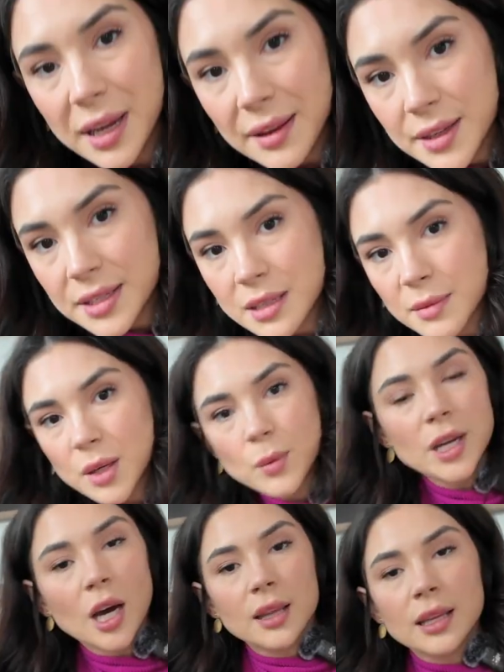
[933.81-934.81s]
gave these to me. We
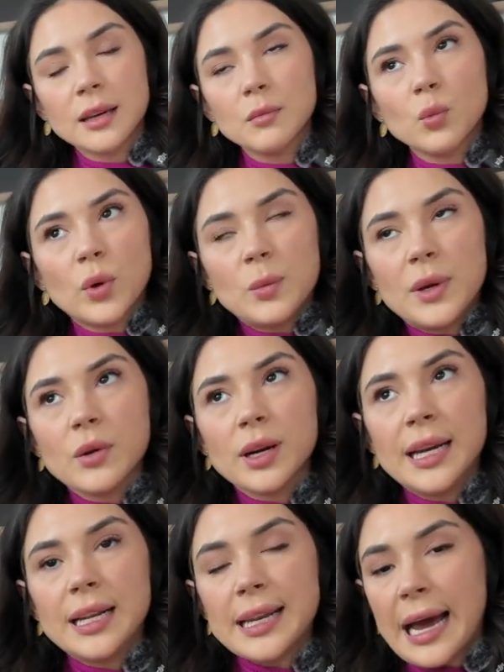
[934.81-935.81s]
got them when we were
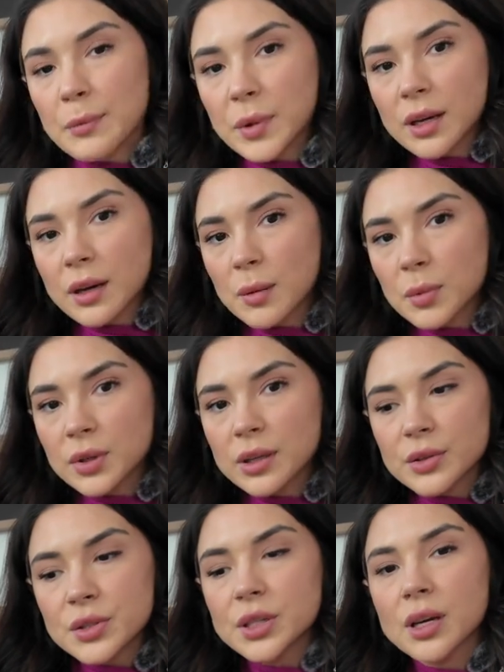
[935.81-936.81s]
in Napa a couple of
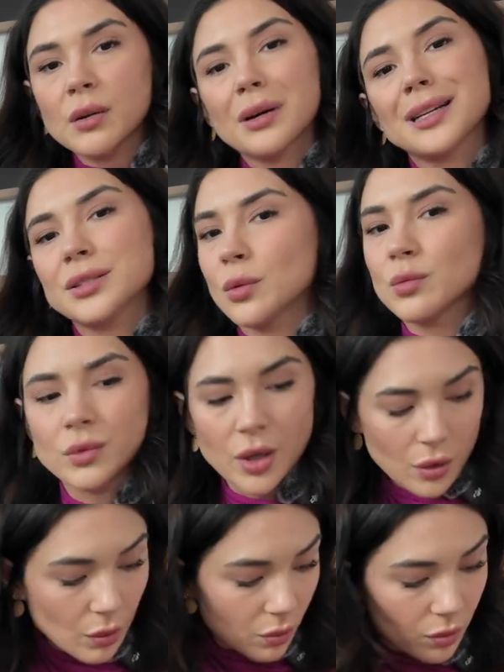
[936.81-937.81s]
years ago. I don't
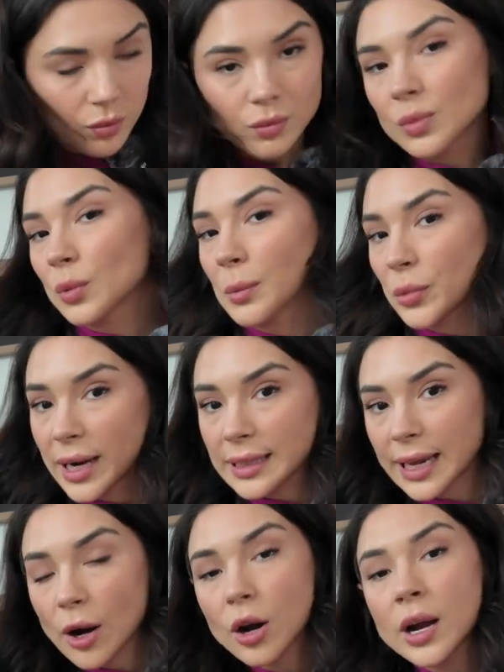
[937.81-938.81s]
know what brand
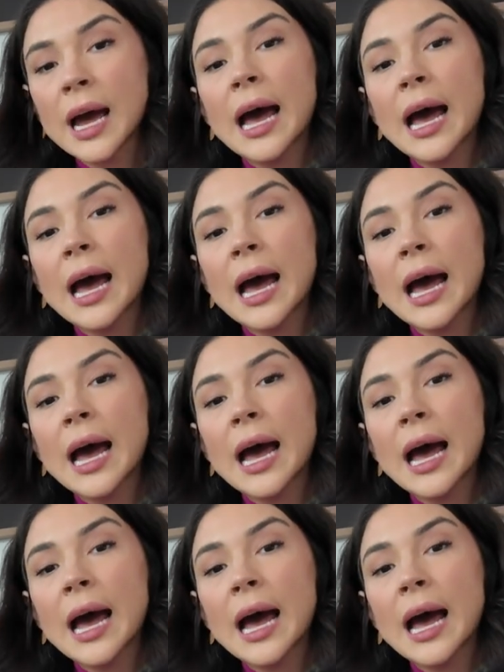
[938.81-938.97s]
they are,